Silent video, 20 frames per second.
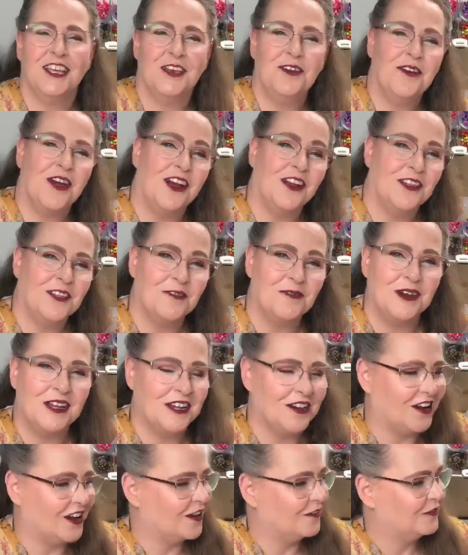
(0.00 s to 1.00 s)
you are the
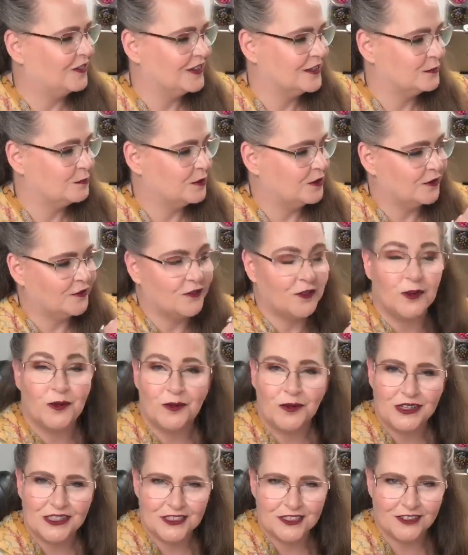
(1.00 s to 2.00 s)
winner of these beautiful
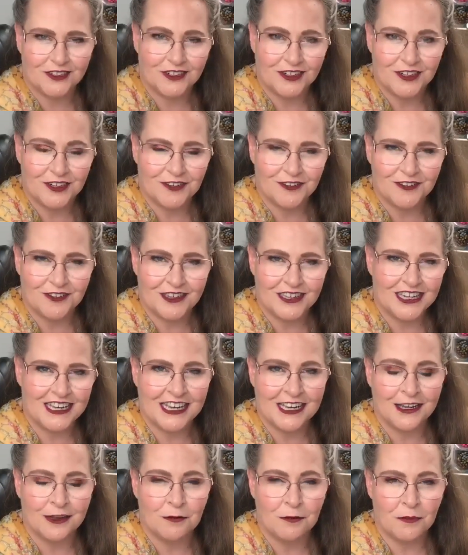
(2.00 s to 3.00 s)
Winsor and Newton
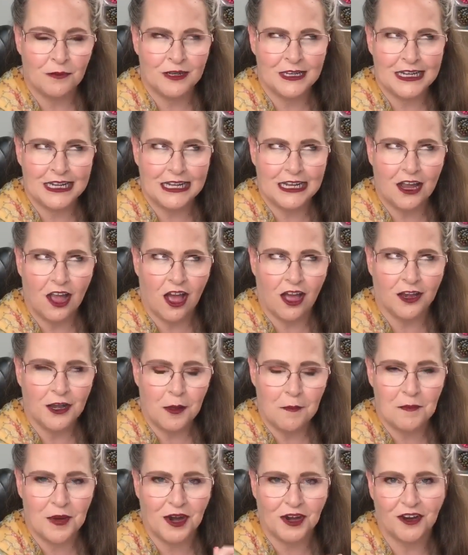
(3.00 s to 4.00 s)
neon, neon,
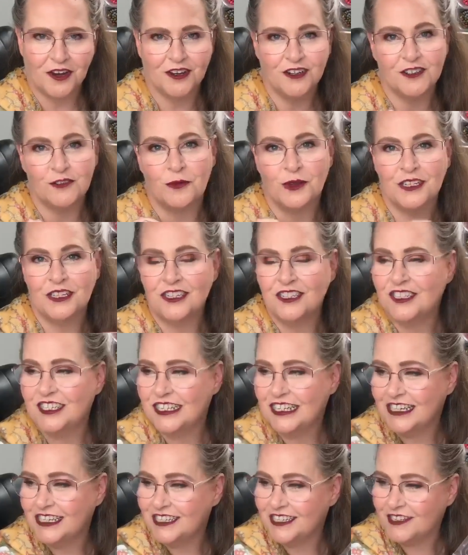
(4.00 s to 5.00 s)
markers. What does she
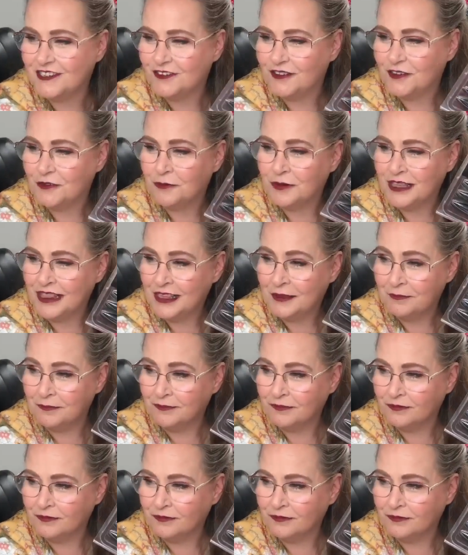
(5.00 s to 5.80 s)
need to do to win them